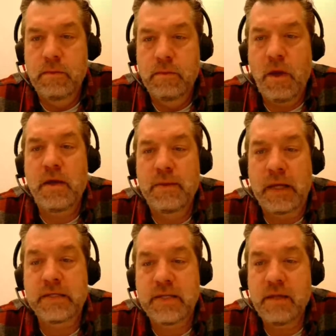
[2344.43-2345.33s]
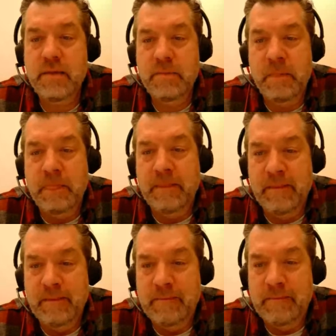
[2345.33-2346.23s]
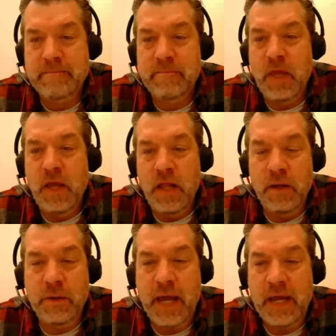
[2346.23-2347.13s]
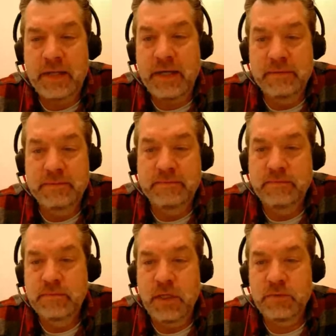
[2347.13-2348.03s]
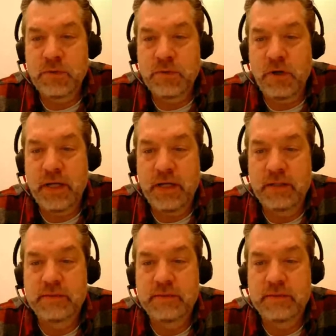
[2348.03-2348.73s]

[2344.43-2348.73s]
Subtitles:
Thanks, Ken. Hello, Candy. Hello, Tori.